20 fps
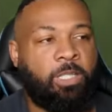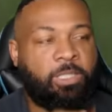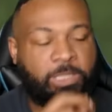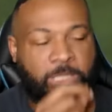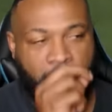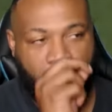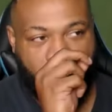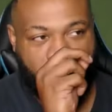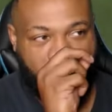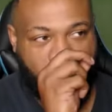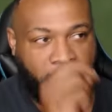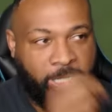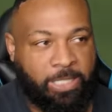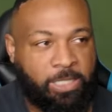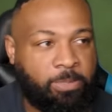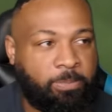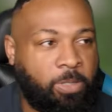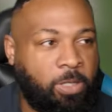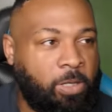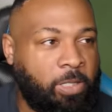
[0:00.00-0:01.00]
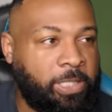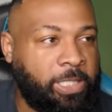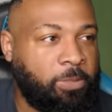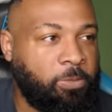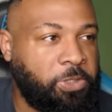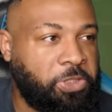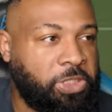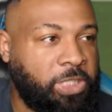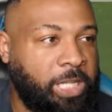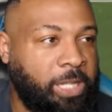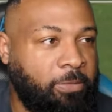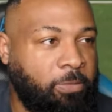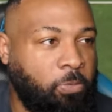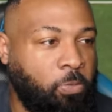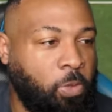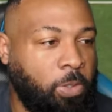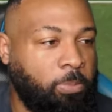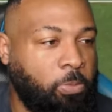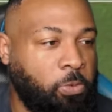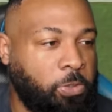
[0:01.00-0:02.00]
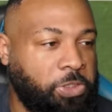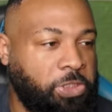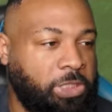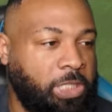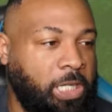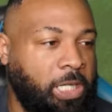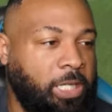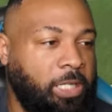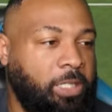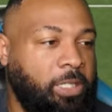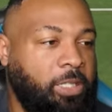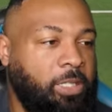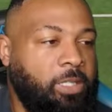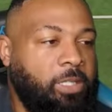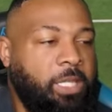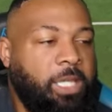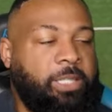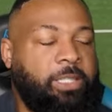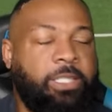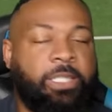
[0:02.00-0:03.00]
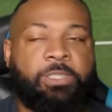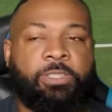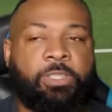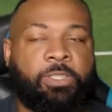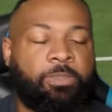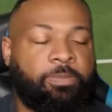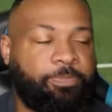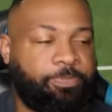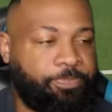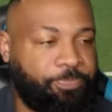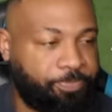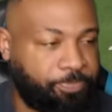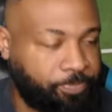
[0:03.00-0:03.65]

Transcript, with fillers: Let's get up and spike the ball, and then we should have one more shot at the end zone.